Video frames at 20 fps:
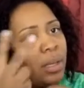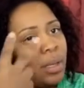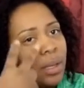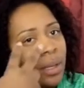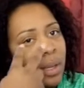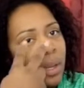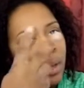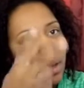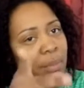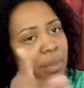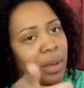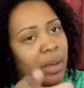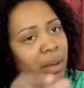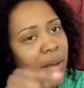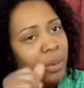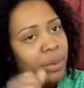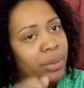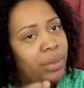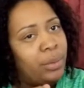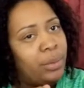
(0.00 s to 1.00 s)
I got my eye
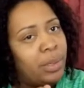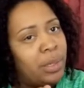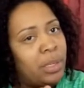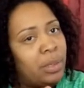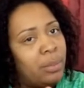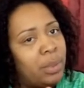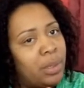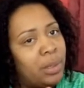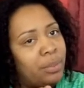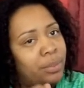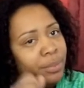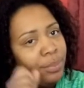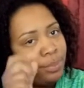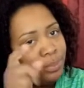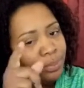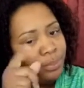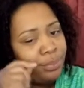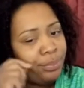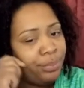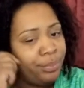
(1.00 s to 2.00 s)
on you, honey bunny.
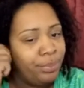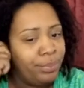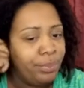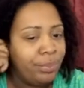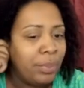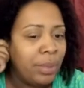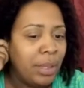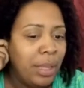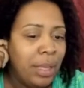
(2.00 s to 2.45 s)
Mm-hmm.